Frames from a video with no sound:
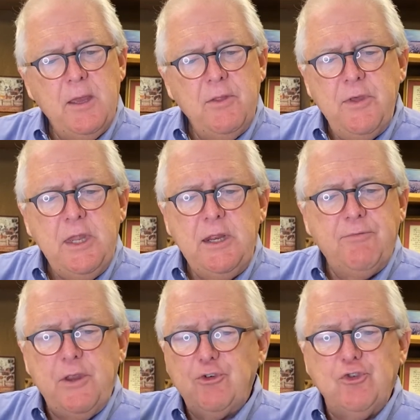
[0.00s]
Then if
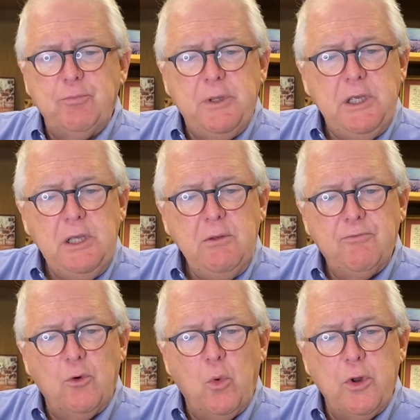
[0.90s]
there should be
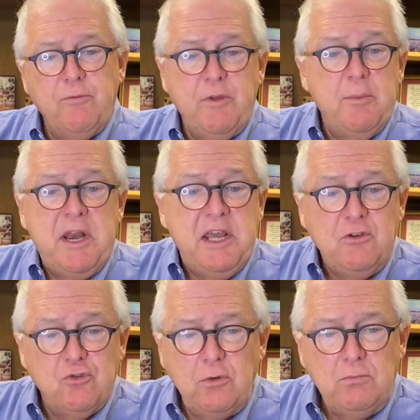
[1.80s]
for one of them an
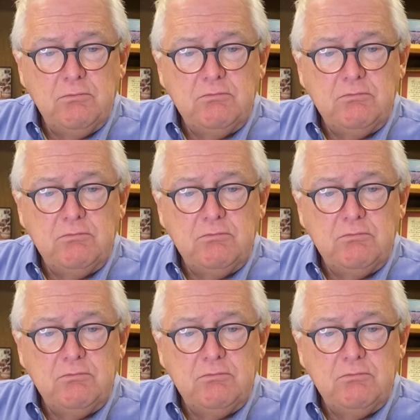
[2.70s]
angel,